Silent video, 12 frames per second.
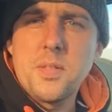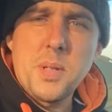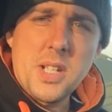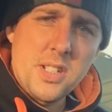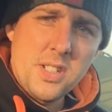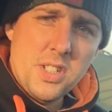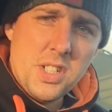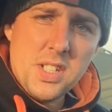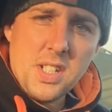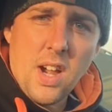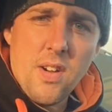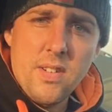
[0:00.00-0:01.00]
is because she's
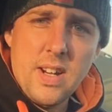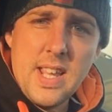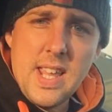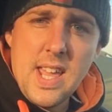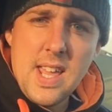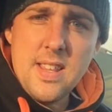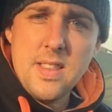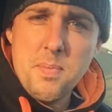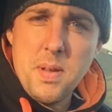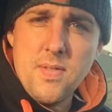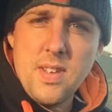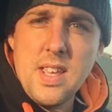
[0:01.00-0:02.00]
currently in the
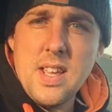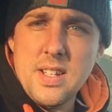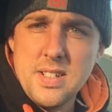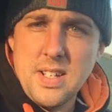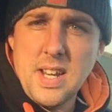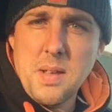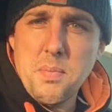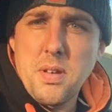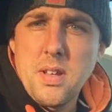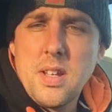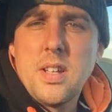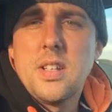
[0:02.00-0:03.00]
bivvy asleep.
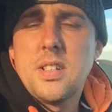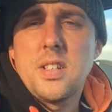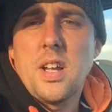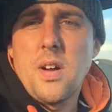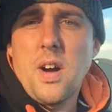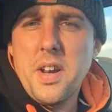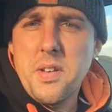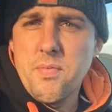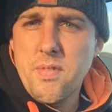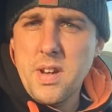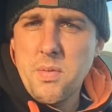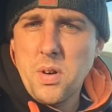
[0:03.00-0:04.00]
So I didn't
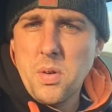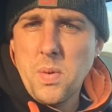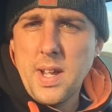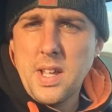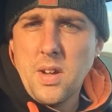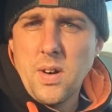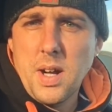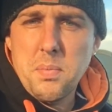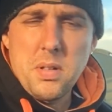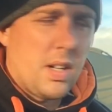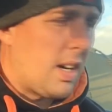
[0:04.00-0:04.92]
really want to wake her up.